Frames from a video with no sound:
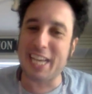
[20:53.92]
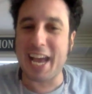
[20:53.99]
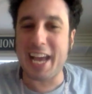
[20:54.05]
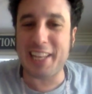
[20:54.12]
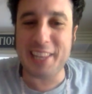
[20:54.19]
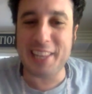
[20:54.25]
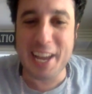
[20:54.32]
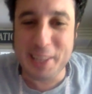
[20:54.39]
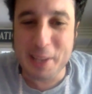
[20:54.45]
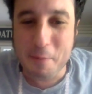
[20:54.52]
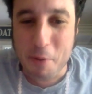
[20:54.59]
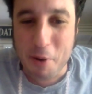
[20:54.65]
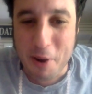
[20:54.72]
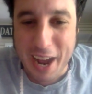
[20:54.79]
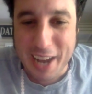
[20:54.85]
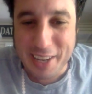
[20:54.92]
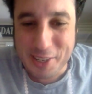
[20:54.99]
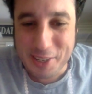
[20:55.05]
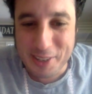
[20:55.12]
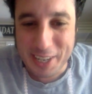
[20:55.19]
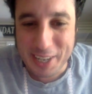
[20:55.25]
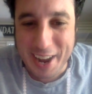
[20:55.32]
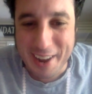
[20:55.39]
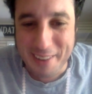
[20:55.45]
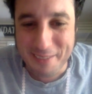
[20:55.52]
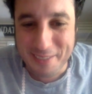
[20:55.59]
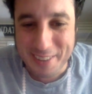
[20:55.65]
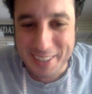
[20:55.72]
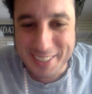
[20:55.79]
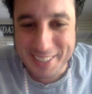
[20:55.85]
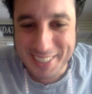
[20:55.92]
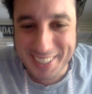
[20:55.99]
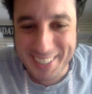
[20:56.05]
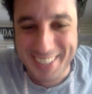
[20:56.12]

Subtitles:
to headline the Parashara conference.